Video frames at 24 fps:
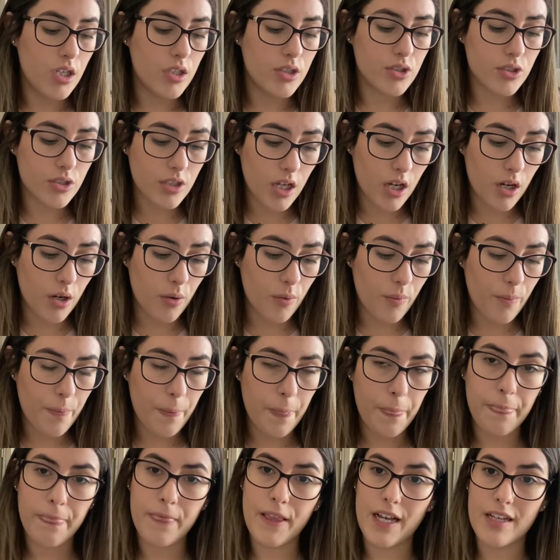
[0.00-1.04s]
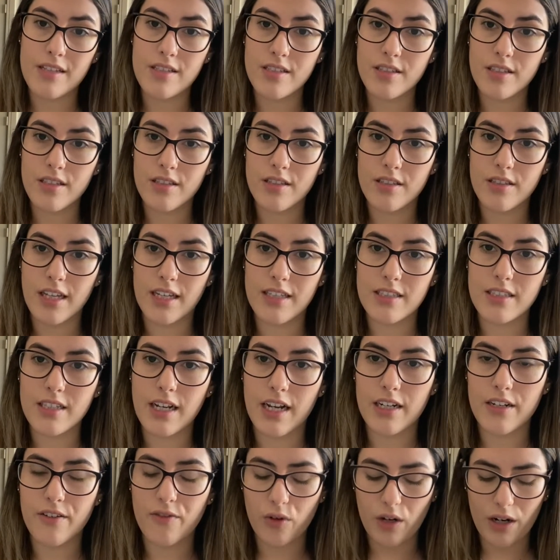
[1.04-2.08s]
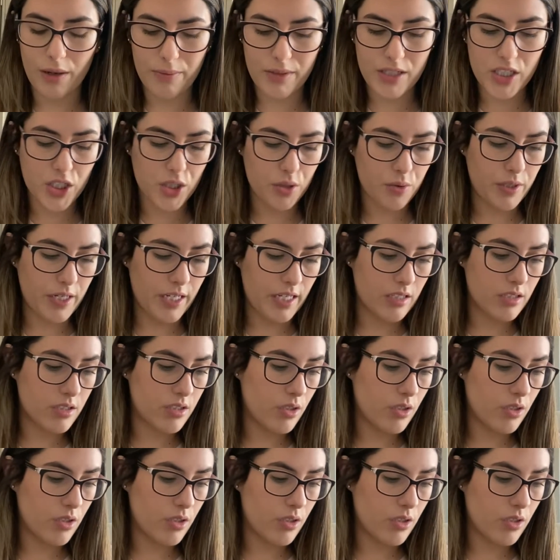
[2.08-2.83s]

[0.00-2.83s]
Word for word: So that's that's kind of what I've been doing.